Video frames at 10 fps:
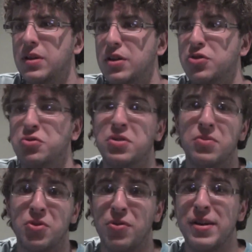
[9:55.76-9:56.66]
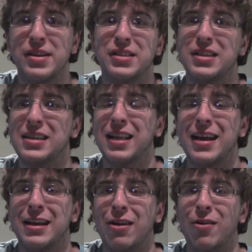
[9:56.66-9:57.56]
into some crazy
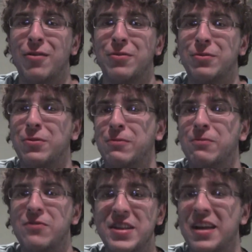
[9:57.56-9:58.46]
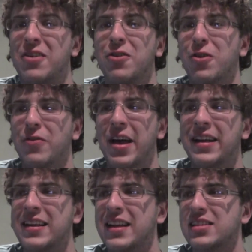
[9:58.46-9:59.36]
like vehicle that
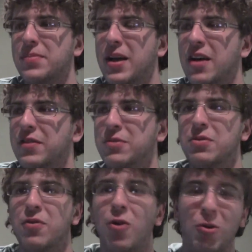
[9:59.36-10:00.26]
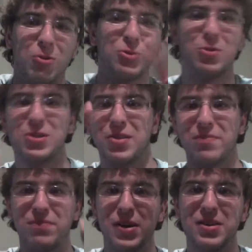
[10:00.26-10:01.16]
he ends up having with all sorts
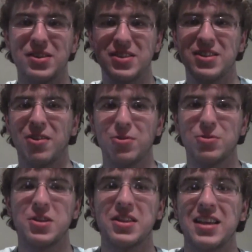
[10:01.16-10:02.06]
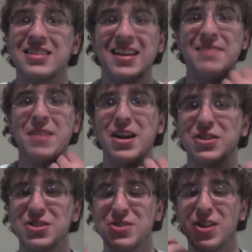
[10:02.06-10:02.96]
of buttons and all sorts of things that he
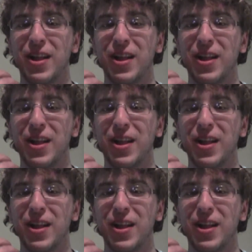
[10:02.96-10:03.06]
manages to